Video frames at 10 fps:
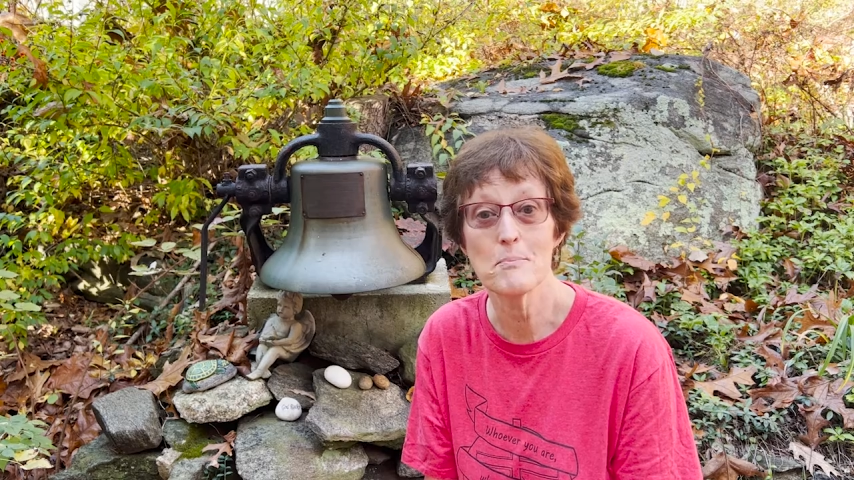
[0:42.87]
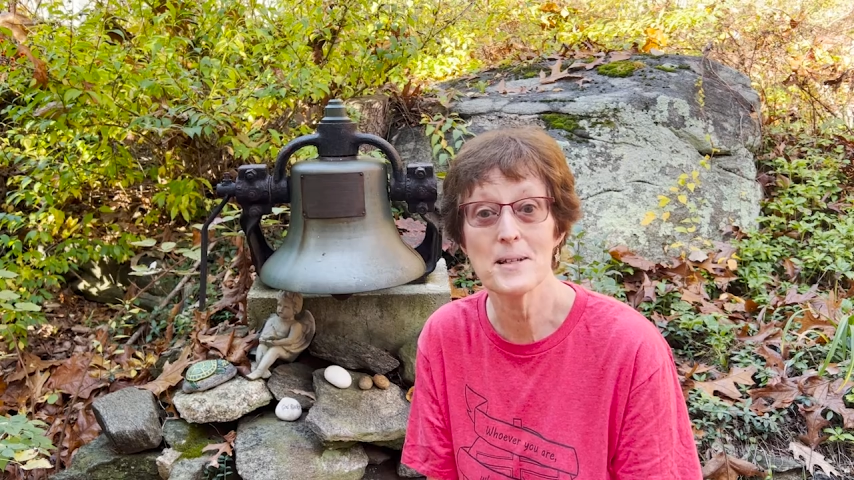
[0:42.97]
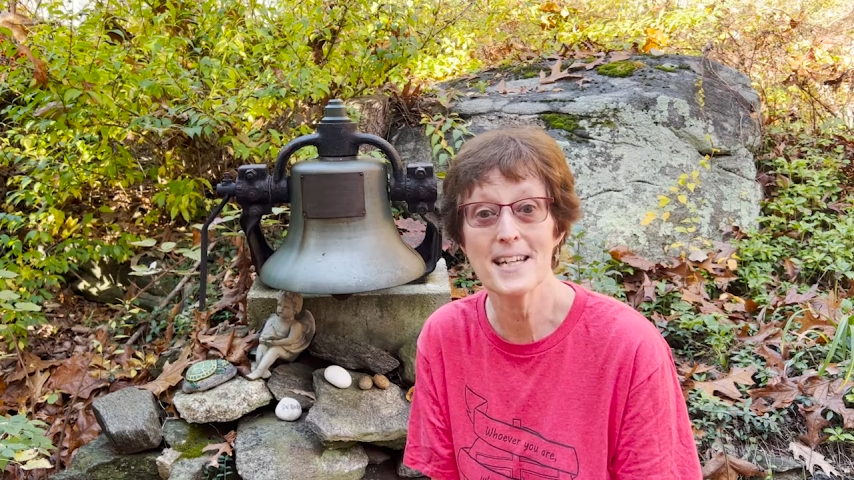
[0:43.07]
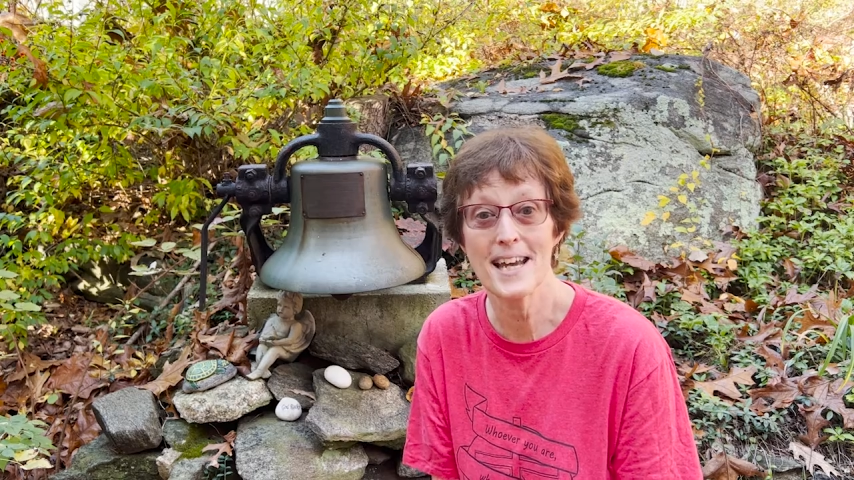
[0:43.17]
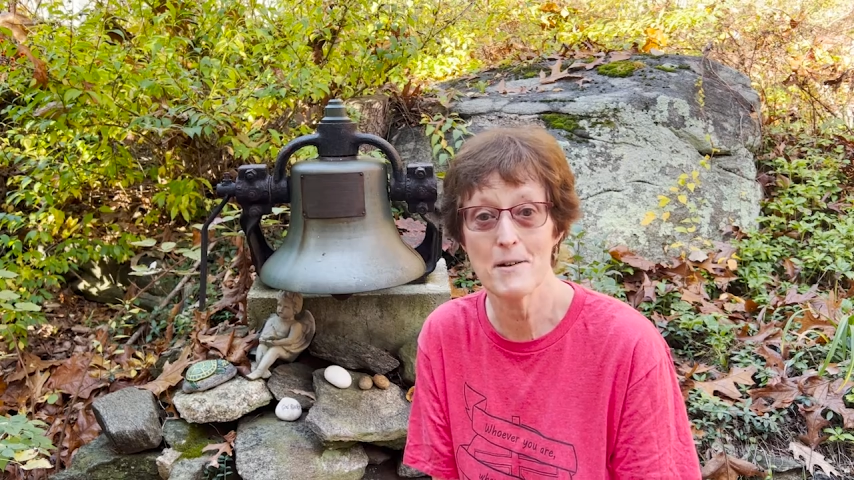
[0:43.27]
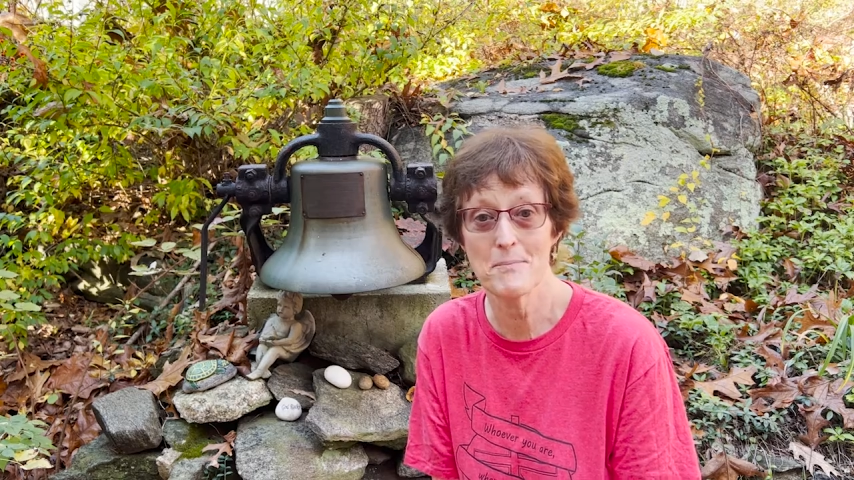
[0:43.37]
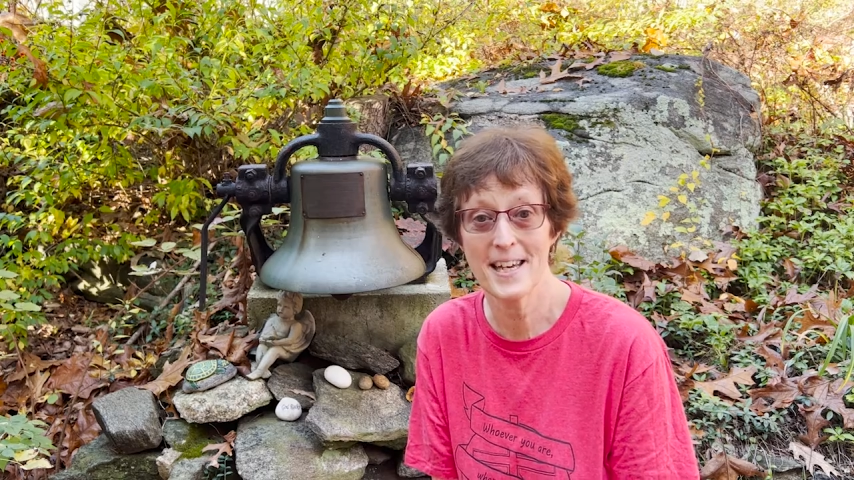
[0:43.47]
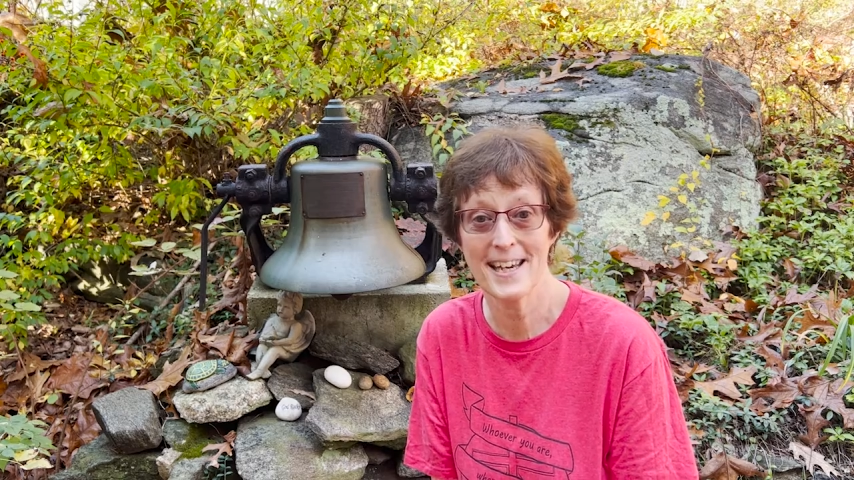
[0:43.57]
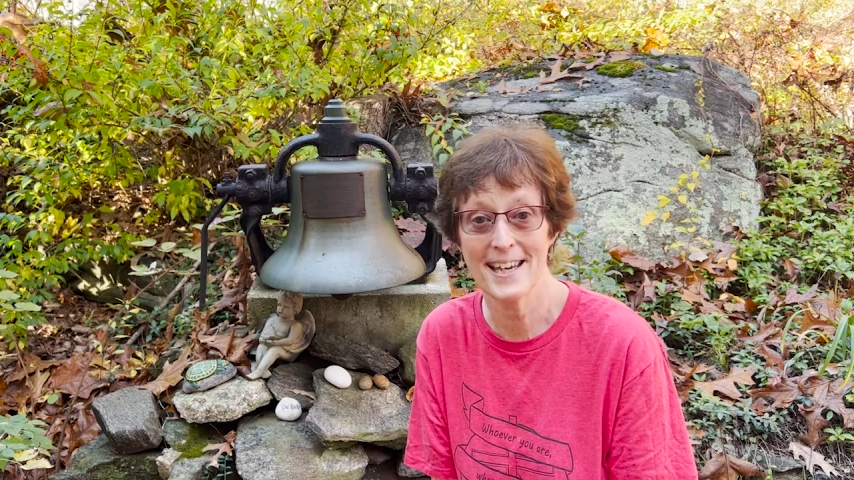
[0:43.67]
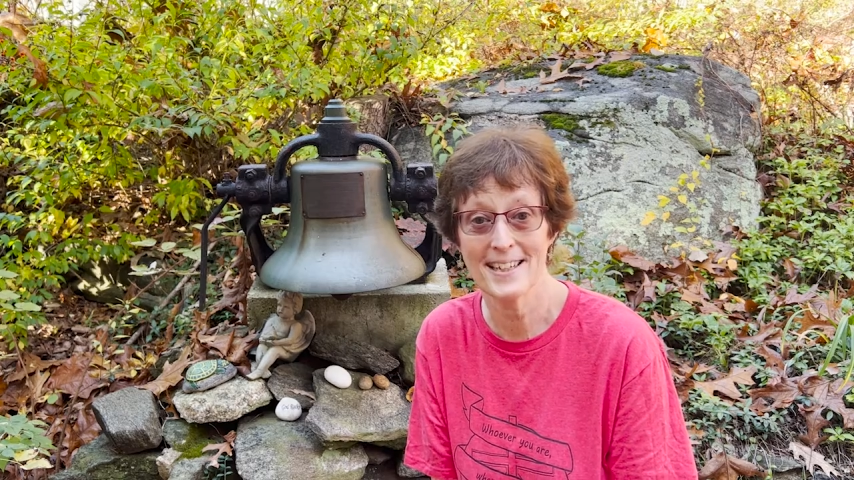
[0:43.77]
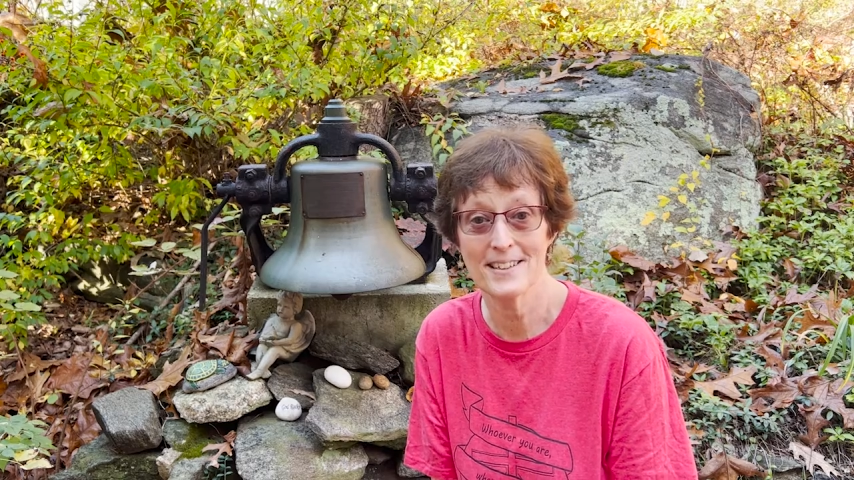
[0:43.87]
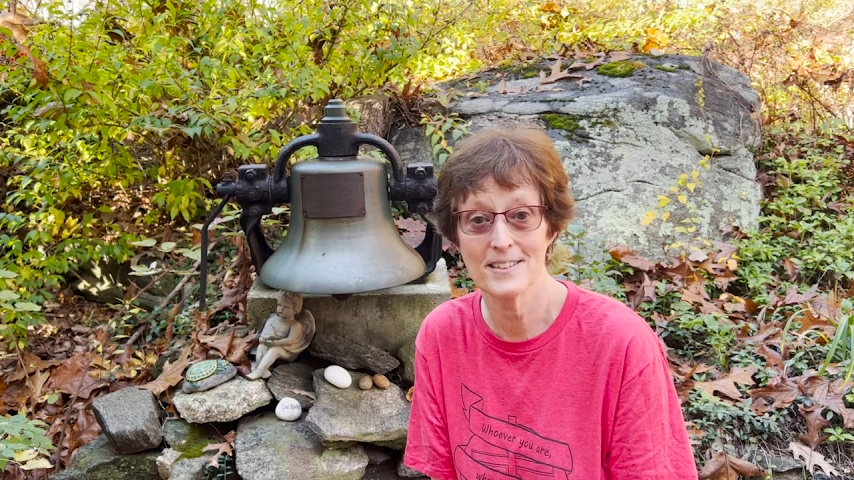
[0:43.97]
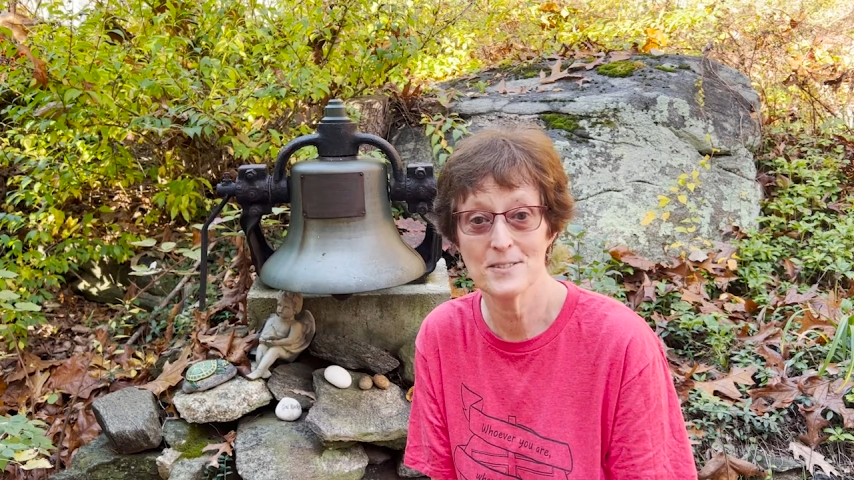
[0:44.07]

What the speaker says: became king.